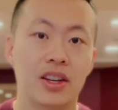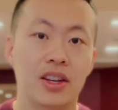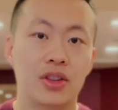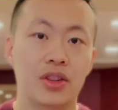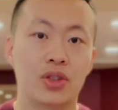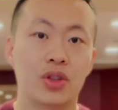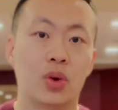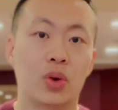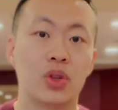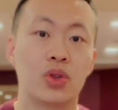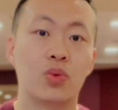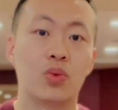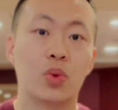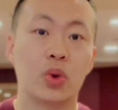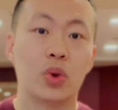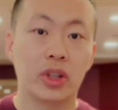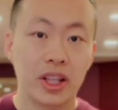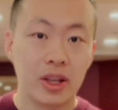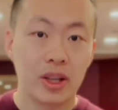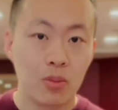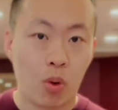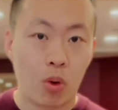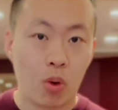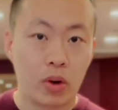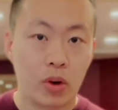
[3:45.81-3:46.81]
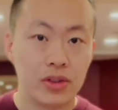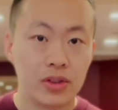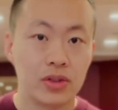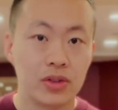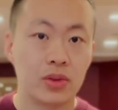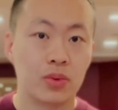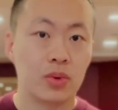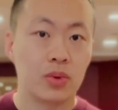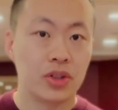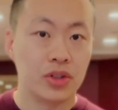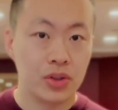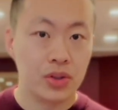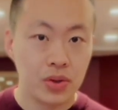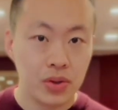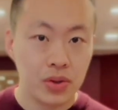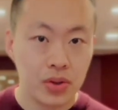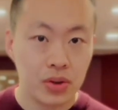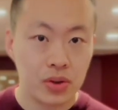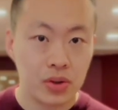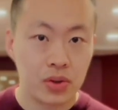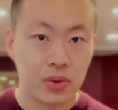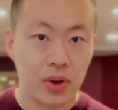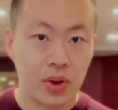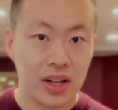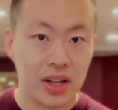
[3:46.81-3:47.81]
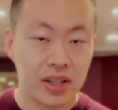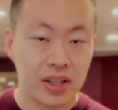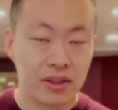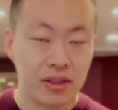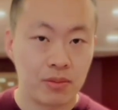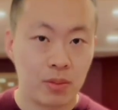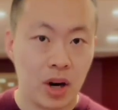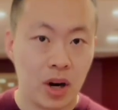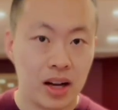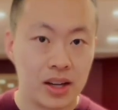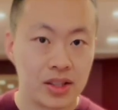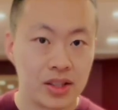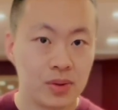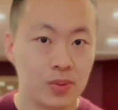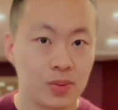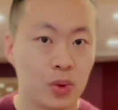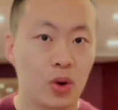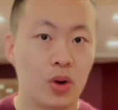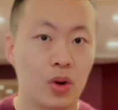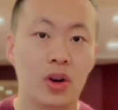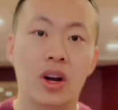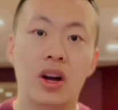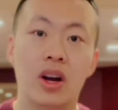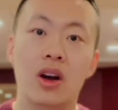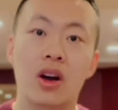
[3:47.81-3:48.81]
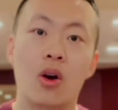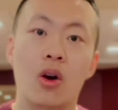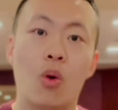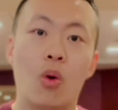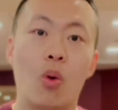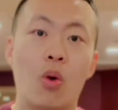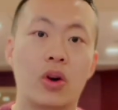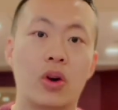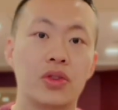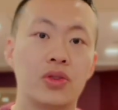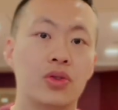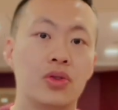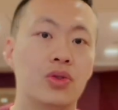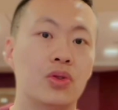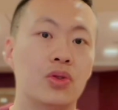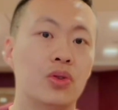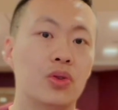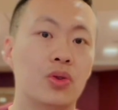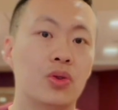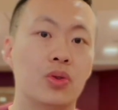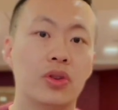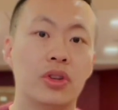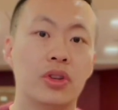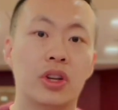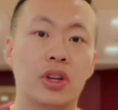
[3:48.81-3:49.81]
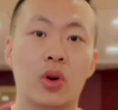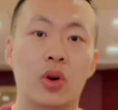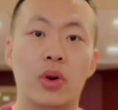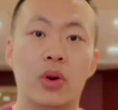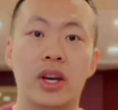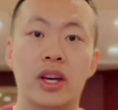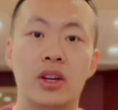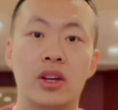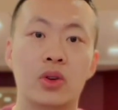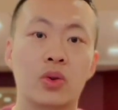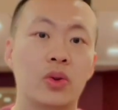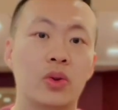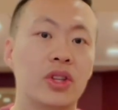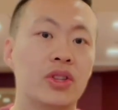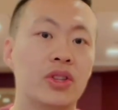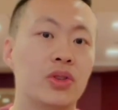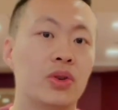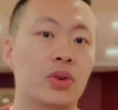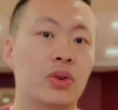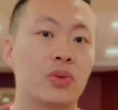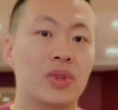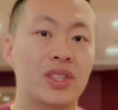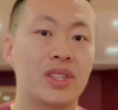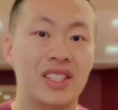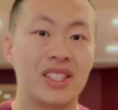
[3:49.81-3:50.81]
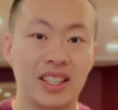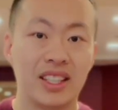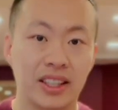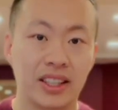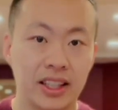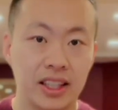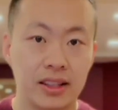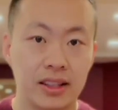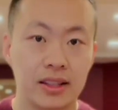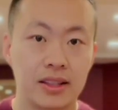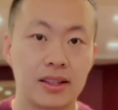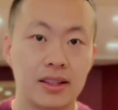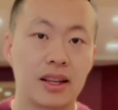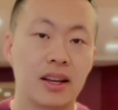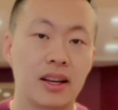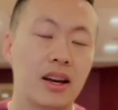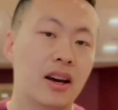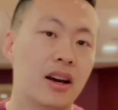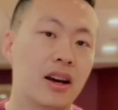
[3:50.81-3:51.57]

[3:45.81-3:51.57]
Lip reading: So it's really important to reduce your stress if possible, or to, increase your resilience.